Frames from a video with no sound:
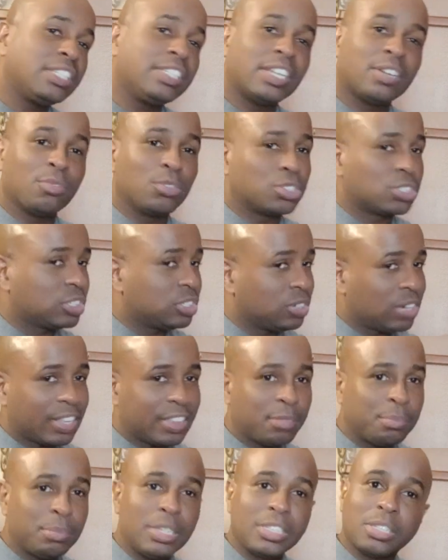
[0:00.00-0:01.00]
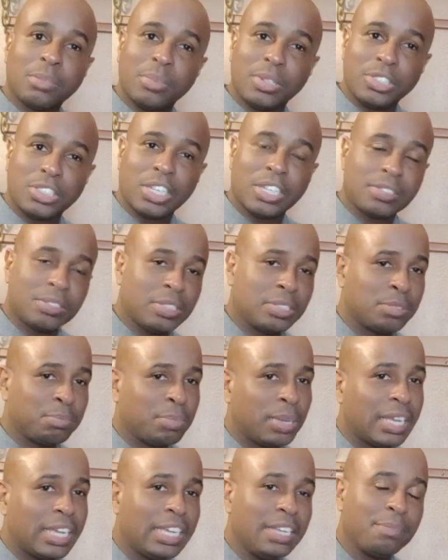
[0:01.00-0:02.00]
There will still have to be some adjustments
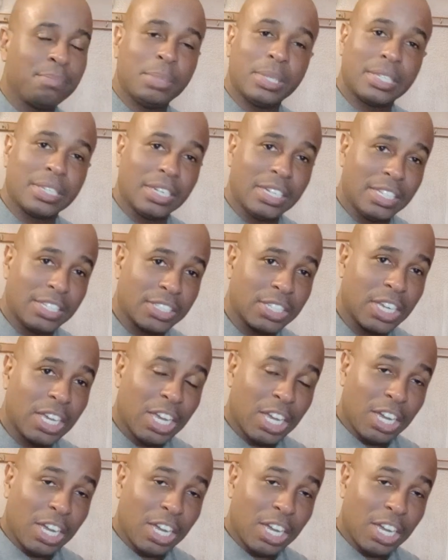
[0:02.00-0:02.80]
made because